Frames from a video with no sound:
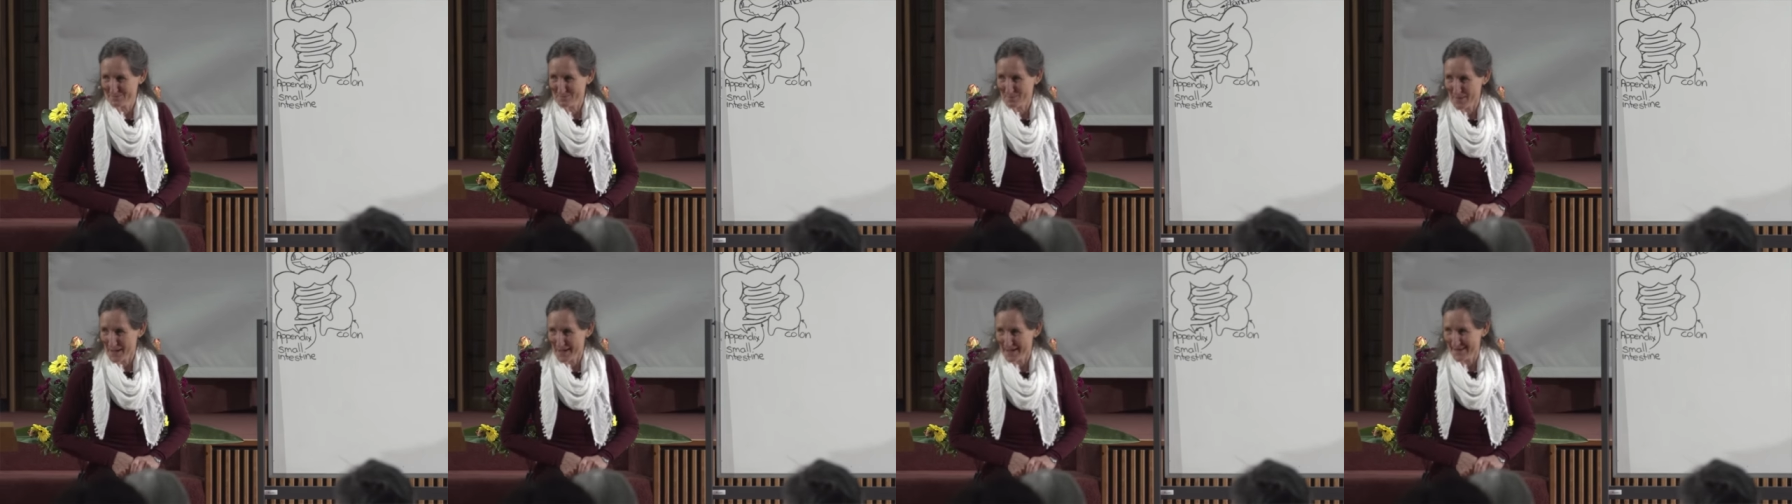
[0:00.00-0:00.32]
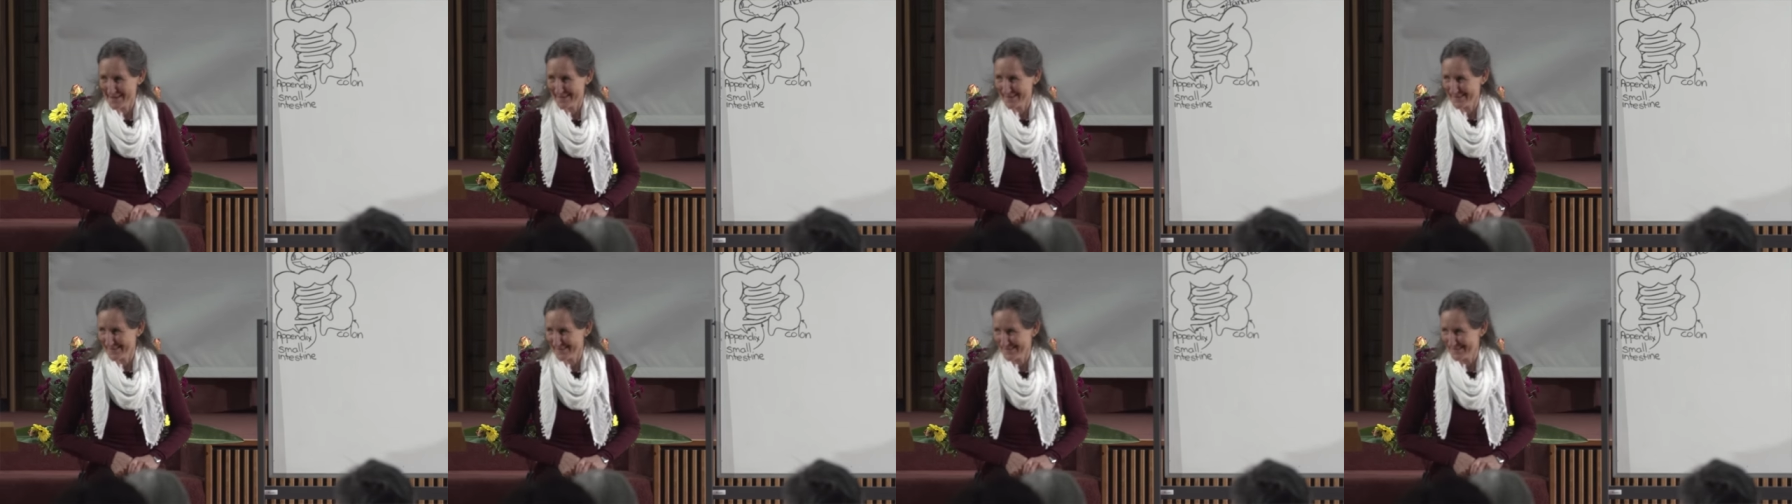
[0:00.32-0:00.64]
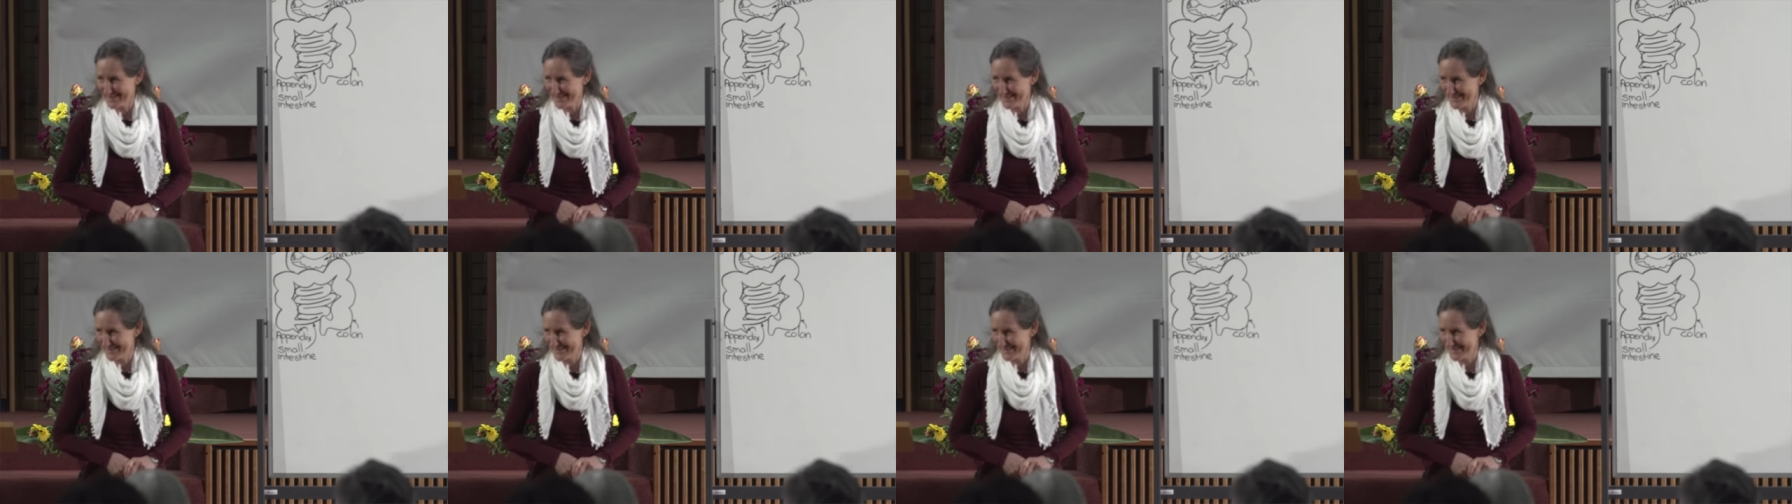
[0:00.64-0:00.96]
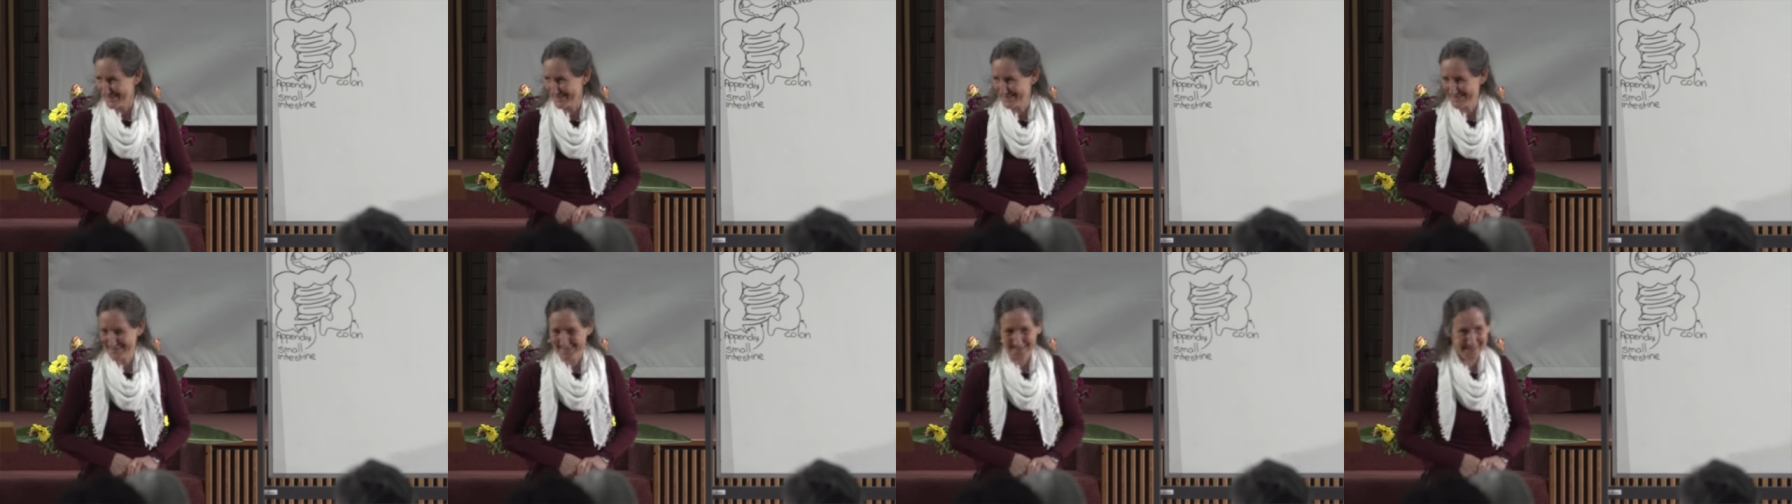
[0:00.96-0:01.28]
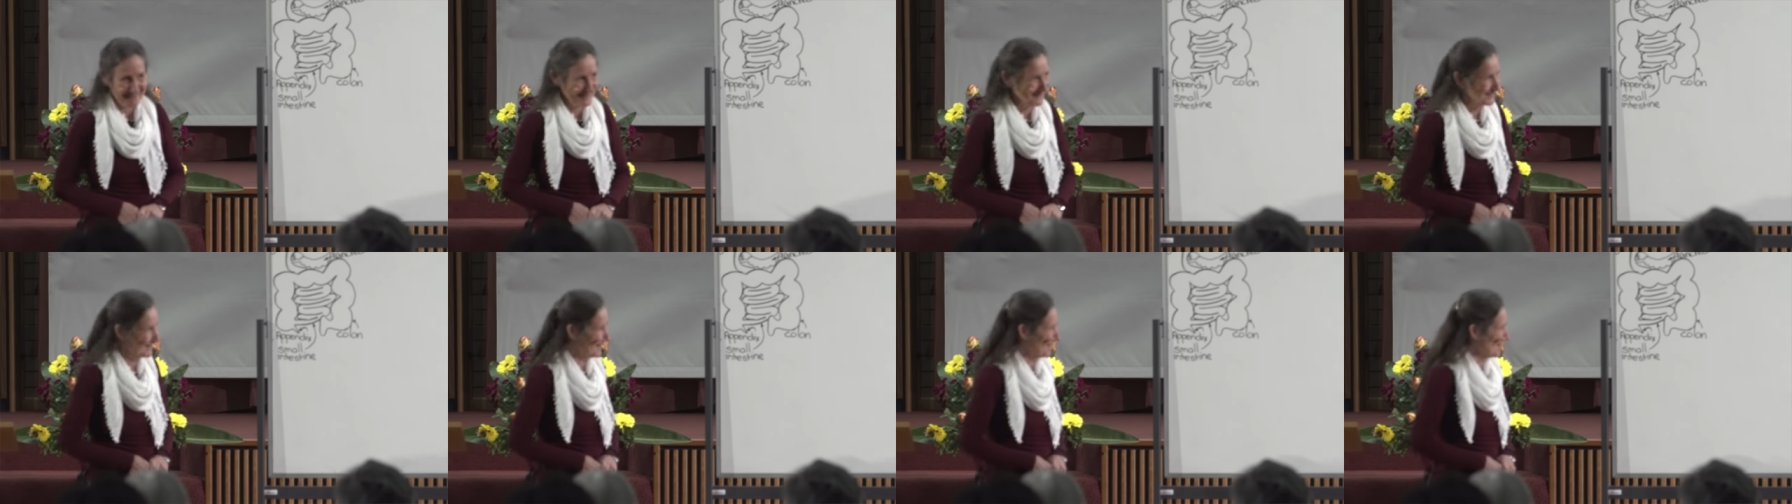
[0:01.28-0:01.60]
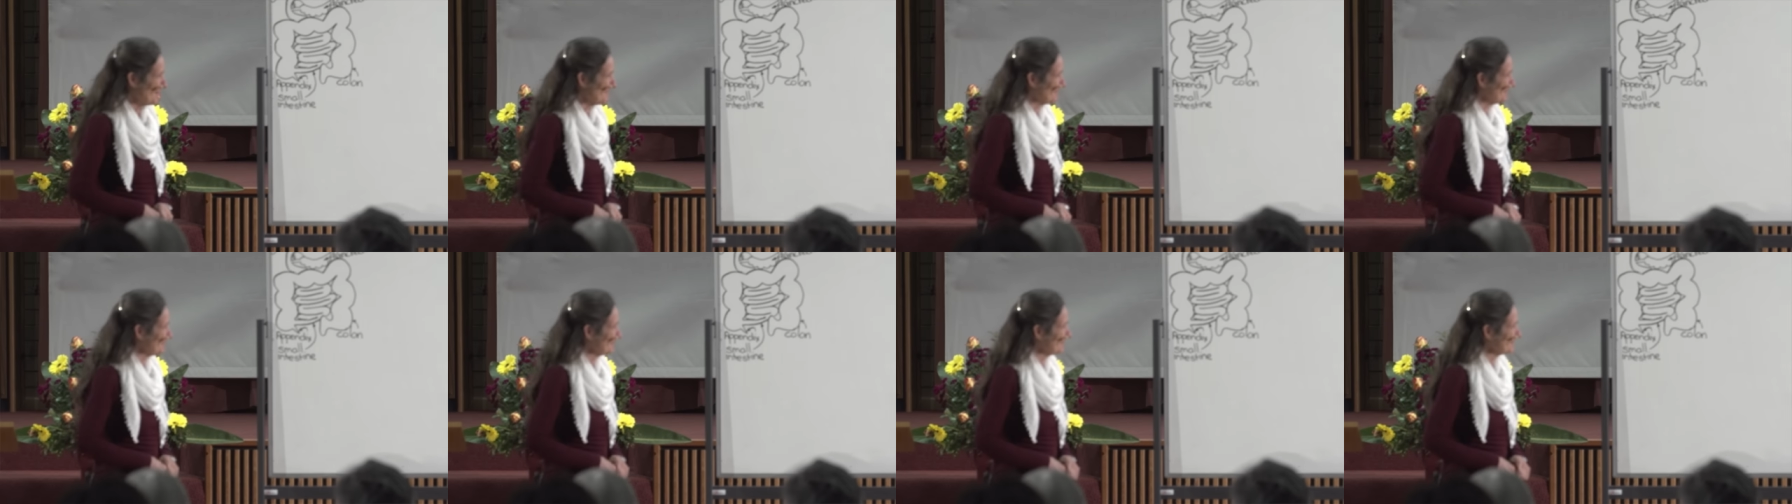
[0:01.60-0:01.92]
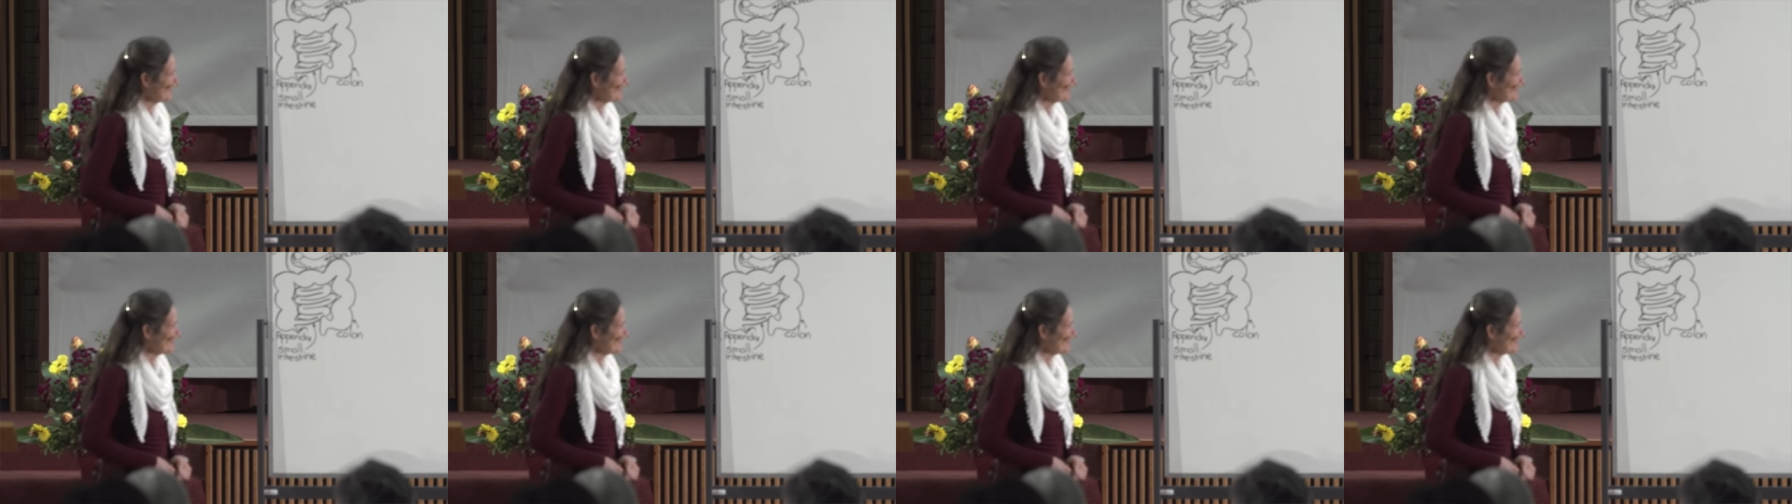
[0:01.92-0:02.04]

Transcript: may start to happen.